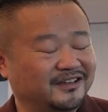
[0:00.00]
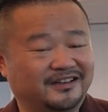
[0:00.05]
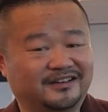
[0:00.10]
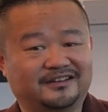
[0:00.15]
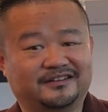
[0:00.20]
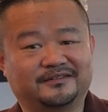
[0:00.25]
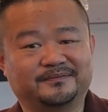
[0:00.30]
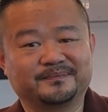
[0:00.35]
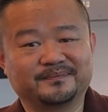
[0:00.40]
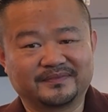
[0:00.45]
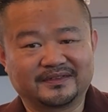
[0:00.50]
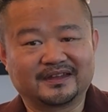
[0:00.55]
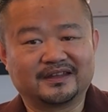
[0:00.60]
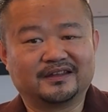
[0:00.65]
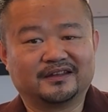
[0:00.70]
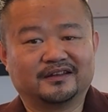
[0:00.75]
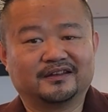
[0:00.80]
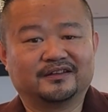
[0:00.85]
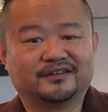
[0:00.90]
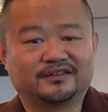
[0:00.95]
Um,
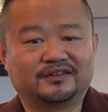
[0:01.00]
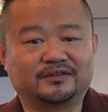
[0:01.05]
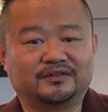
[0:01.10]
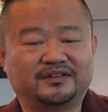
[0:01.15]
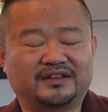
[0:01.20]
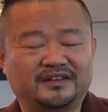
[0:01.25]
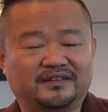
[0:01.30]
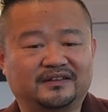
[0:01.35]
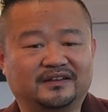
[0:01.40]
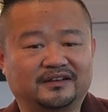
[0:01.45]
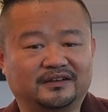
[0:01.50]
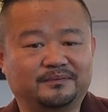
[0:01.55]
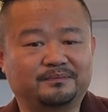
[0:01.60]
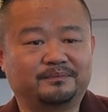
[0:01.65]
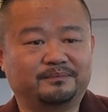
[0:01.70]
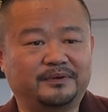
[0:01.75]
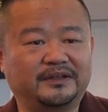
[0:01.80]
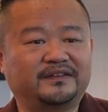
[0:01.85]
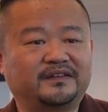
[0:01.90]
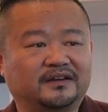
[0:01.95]
so that's uh,
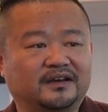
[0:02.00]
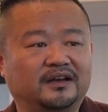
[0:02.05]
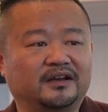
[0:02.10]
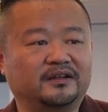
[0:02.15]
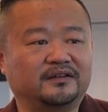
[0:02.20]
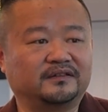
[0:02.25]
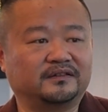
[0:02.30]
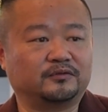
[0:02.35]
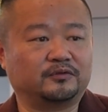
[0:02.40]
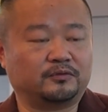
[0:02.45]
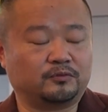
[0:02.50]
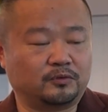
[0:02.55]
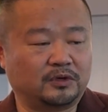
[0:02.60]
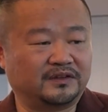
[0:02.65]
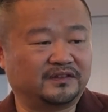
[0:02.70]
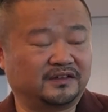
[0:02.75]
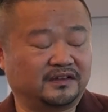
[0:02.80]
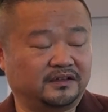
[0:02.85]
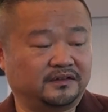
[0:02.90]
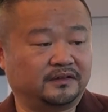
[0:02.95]
basically
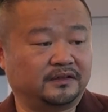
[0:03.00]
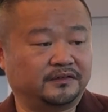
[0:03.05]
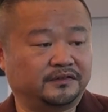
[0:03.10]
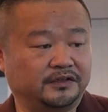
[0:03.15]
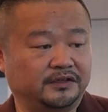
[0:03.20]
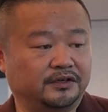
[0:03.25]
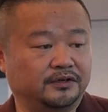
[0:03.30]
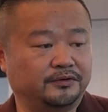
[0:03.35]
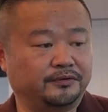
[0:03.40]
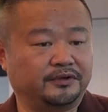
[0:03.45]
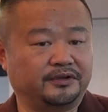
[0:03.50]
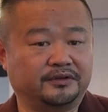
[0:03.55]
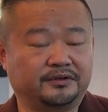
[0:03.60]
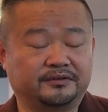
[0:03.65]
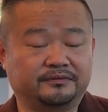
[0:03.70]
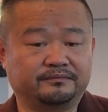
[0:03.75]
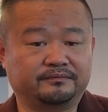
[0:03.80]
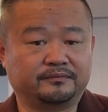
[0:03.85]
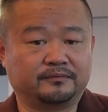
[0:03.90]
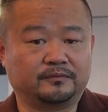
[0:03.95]
what's uh, the
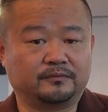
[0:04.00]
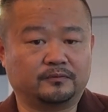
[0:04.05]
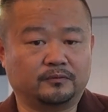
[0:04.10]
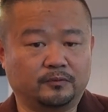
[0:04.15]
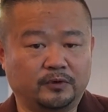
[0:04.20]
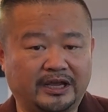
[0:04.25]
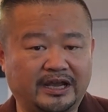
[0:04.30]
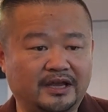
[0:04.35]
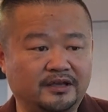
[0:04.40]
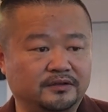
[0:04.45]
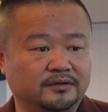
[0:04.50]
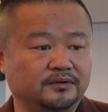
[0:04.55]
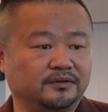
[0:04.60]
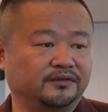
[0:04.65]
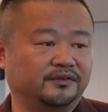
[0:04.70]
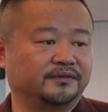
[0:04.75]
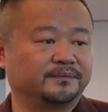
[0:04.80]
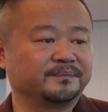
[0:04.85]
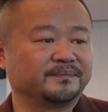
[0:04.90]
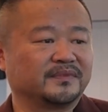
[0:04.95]
scenario with her
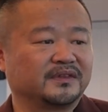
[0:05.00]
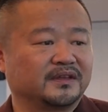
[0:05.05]
heels.